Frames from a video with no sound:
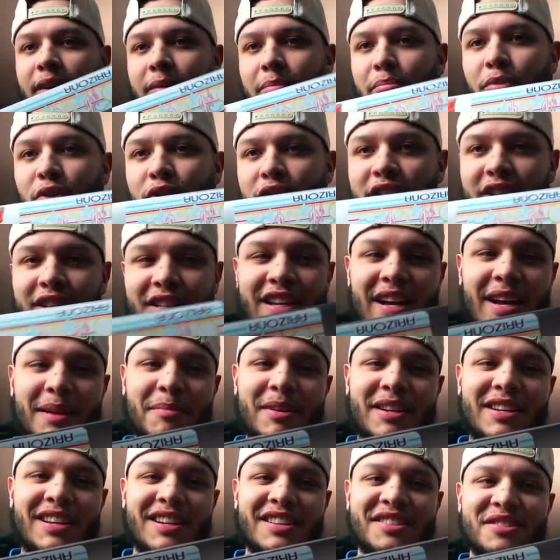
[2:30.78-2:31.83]
Most of the time
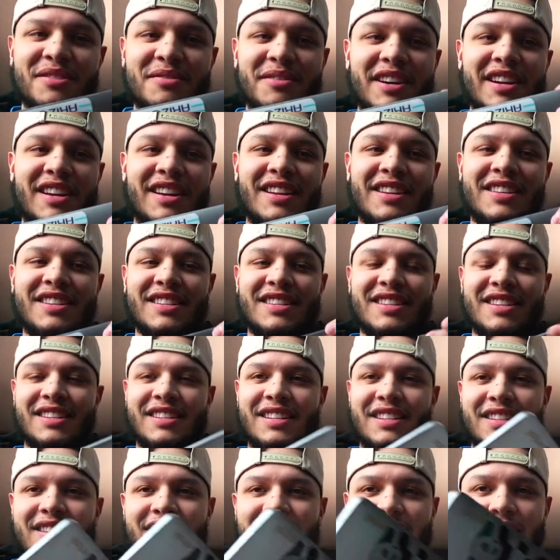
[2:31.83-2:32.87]
it does overheat just because
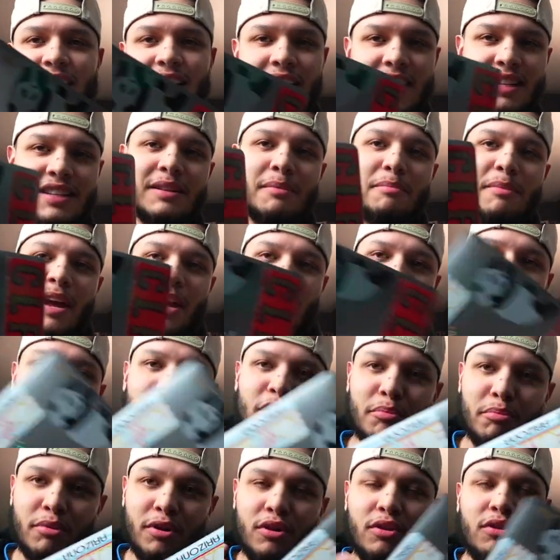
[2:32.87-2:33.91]
it's a
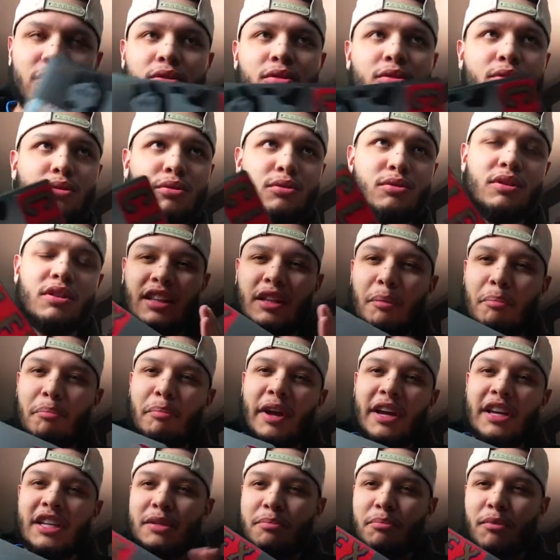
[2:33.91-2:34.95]
MacBook Pro, the
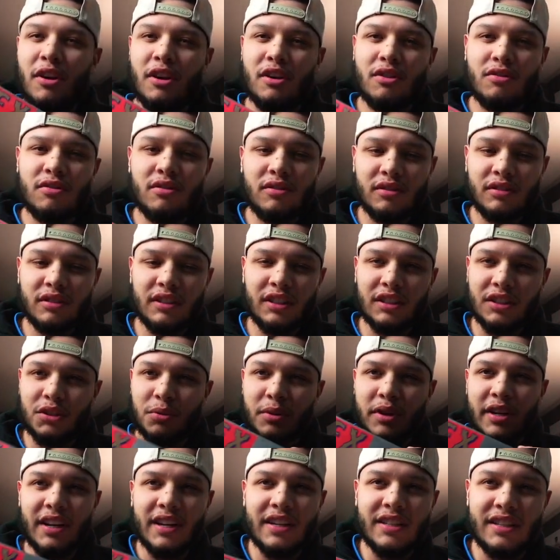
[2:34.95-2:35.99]
base model, the
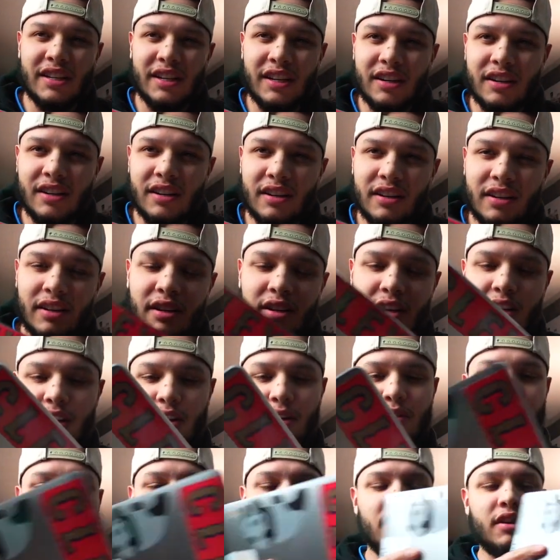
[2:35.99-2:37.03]
2018
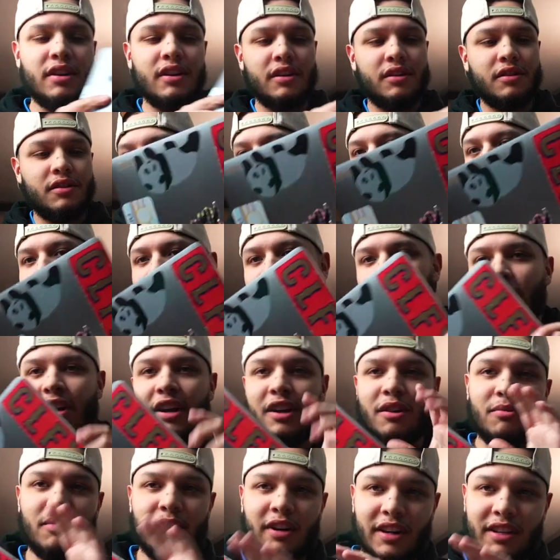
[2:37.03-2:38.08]
one. I put a
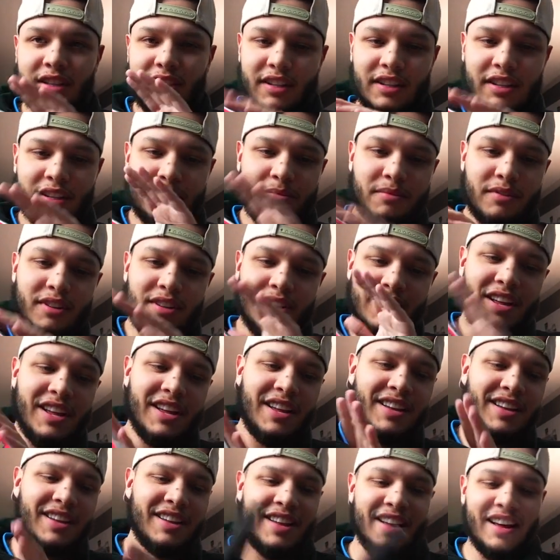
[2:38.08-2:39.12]
lot of work into this one.
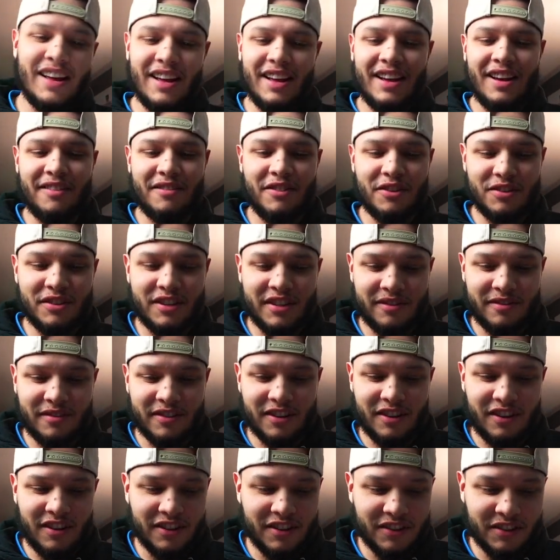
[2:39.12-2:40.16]
I've used it
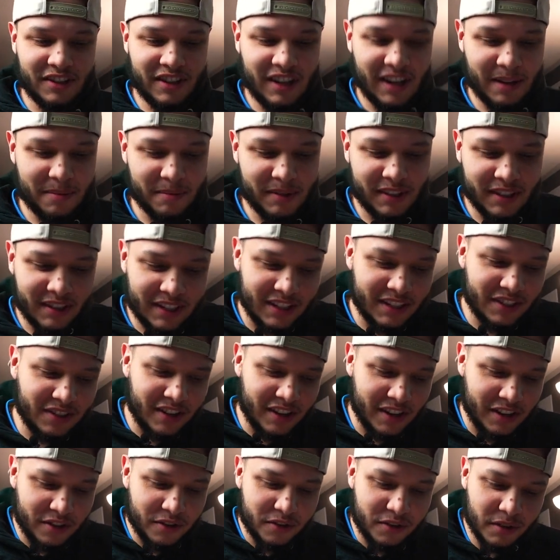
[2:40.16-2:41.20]
for all those times since I
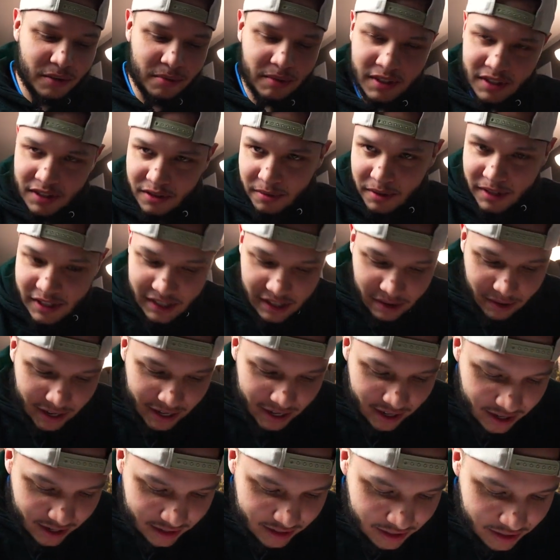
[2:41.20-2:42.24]
started YouTube. There's a reason that I
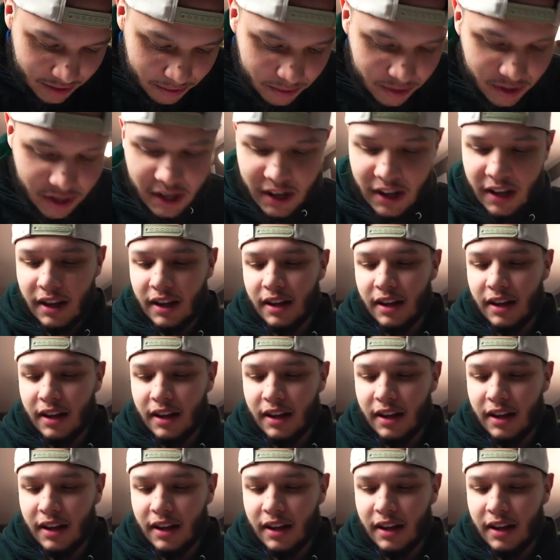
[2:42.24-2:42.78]
got this one.